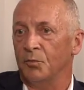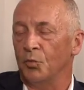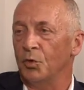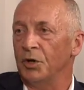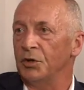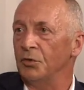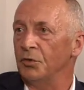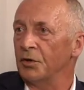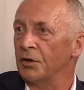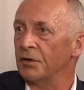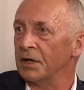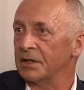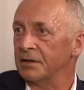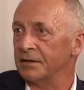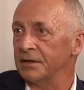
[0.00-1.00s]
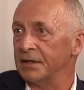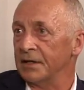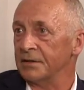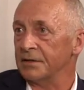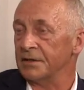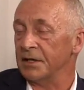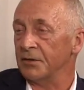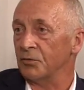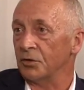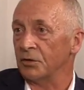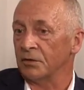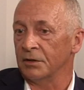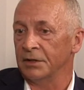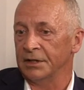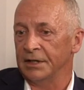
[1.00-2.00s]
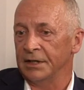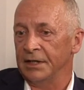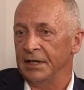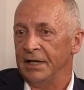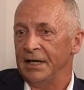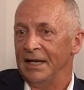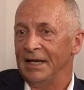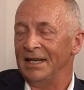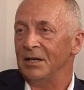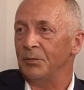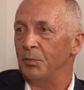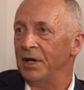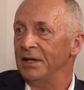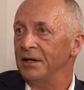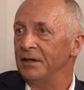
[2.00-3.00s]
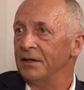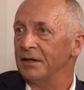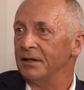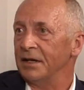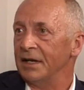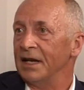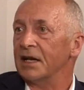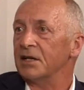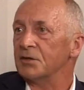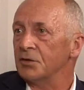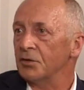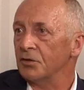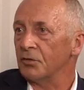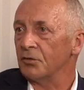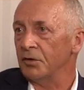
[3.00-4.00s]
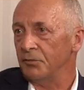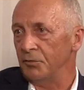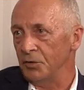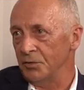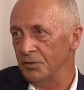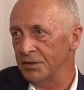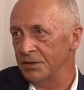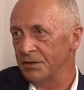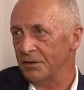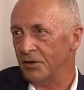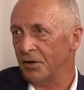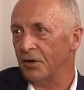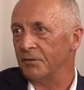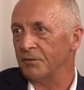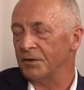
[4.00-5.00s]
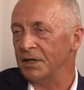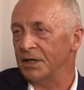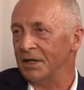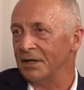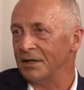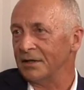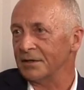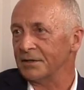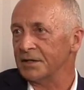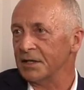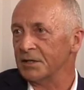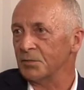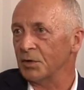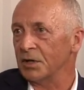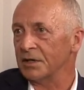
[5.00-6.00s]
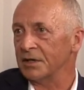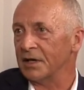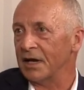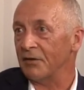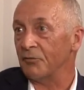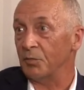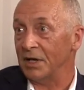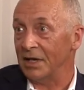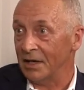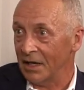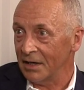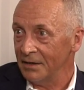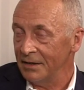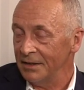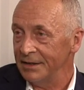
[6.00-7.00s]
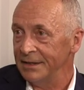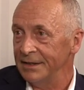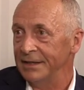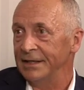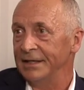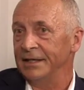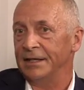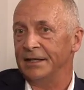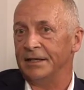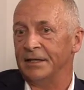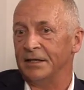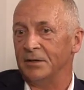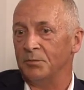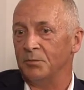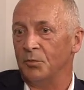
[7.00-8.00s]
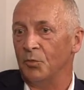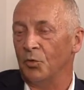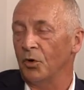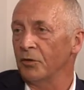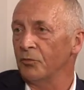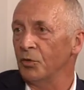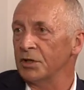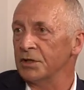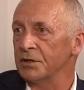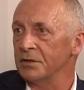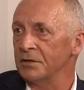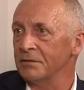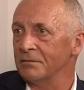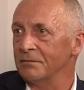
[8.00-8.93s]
We do know that several independent external reviews of the assessment have been done, all of which